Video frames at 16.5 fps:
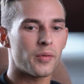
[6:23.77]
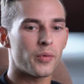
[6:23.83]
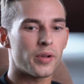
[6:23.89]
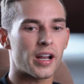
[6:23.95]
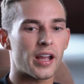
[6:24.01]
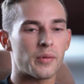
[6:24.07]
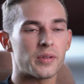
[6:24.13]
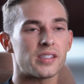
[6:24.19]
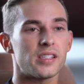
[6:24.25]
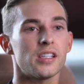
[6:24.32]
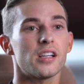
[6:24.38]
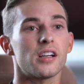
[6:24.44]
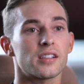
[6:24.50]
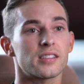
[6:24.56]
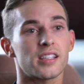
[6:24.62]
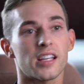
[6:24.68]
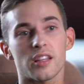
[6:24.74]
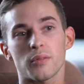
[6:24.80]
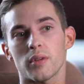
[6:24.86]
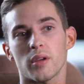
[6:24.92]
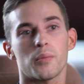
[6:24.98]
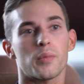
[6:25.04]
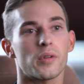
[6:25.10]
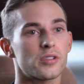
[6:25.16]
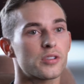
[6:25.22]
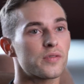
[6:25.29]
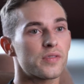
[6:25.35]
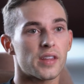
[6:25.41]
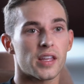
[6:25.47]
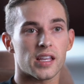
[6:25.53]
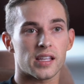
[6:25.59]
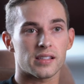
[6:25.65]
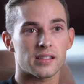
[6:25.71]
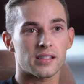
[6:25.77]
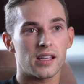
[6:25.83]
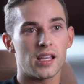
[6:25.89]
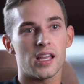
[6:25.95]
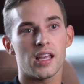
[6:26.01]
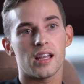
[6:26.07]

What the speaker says: when I was young, telling me a bunch of things.